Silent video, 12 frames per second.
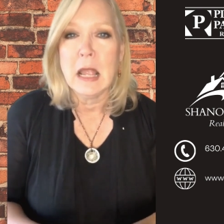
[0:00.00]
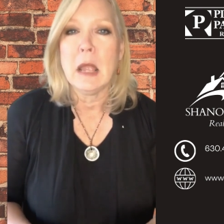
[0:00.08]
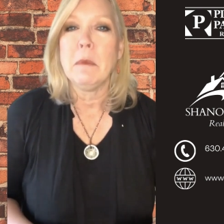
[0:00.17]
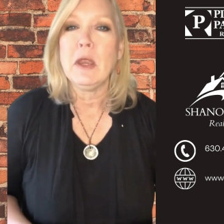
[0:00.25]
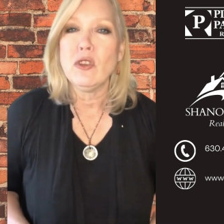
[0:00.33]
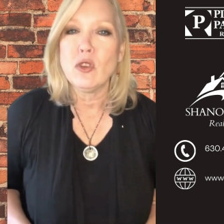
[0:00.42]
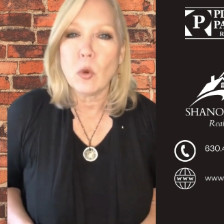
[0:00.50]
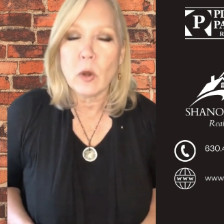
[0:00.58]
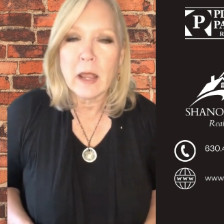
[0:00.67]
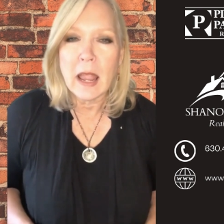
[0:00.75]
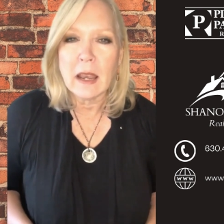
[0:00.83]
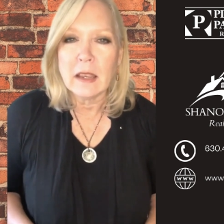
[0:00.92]
Be sure
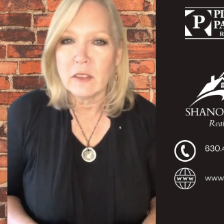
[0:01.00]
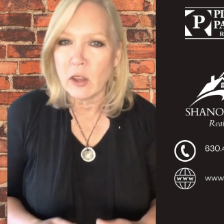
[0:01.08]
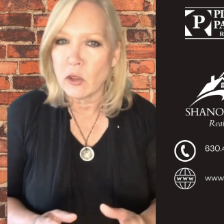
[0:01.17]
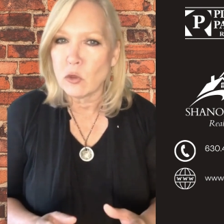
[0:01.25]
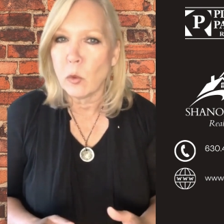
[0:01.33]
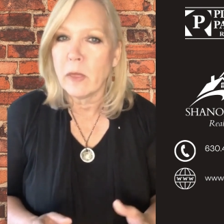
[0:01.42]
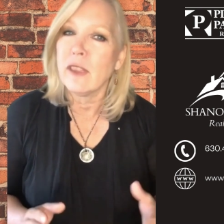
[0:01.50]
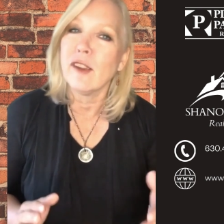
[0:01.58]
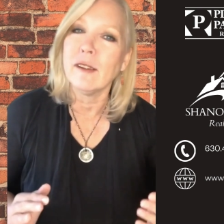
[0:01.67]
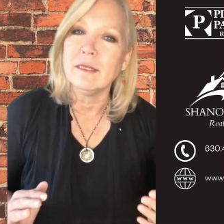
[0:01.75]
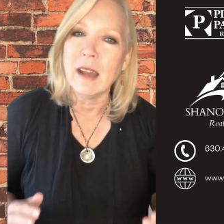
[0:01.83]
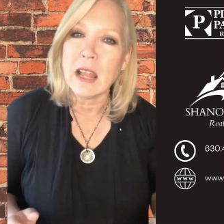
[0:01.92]
to get in touch with
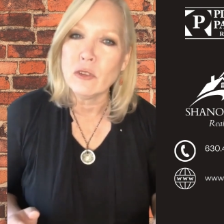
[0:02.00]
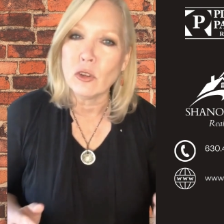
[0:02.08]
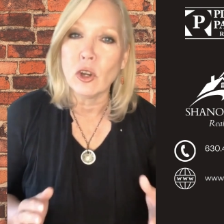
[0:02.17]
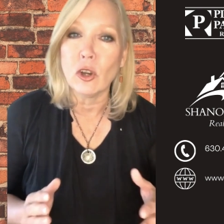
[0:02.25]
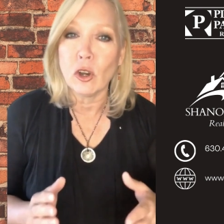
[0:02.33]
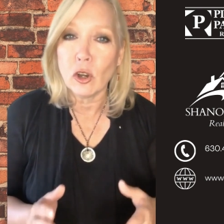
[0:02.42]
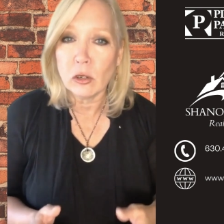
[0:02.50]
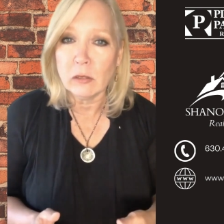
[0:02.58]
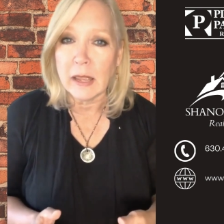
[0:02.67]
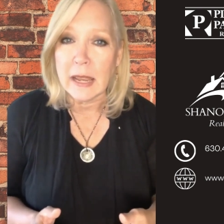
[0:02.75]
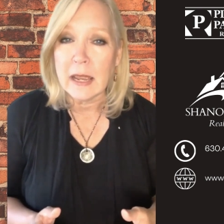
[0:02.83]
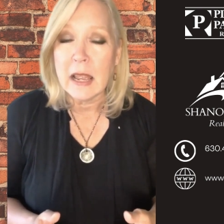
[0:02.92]
your lender
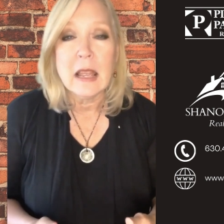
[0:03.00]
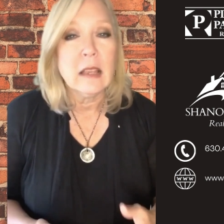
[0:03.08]
early